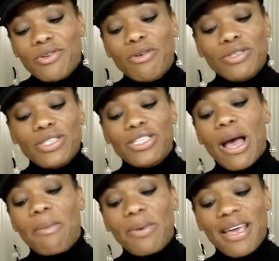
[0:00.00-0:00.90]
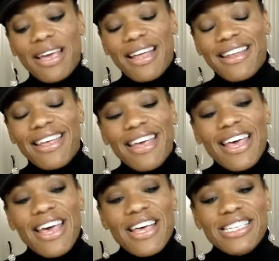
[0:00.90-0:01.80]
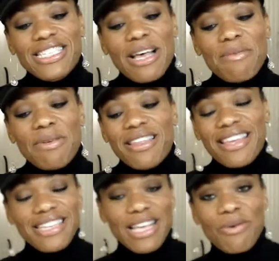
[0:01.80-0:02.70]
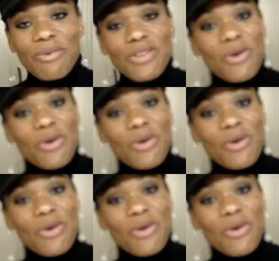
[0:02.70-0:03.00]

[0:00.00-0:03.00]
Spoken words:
grocery shopping, and some of the things I would